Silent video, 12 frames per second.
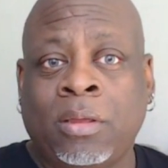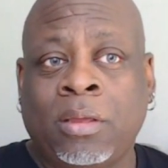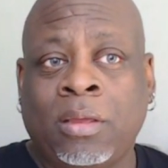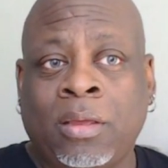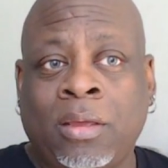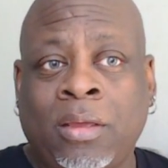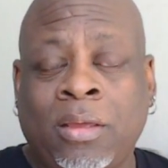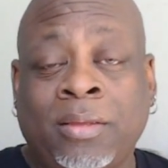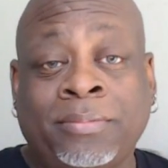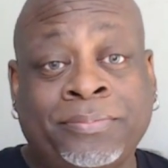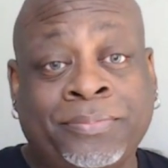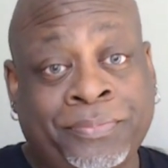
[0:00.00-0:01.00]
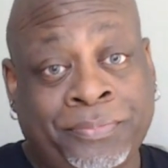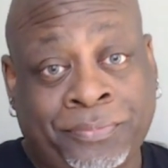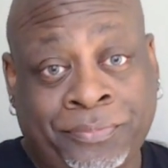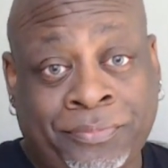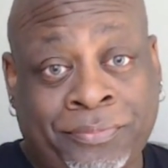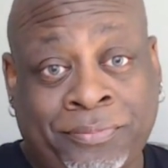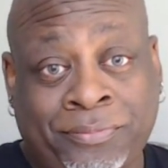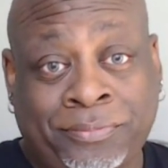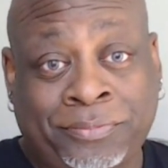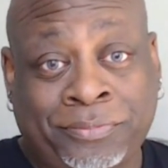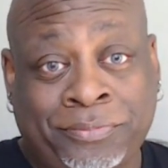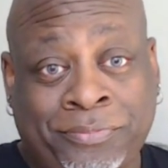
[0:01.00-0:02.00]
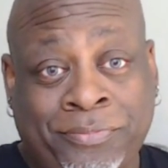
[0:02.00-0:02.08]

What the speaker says: [no speech]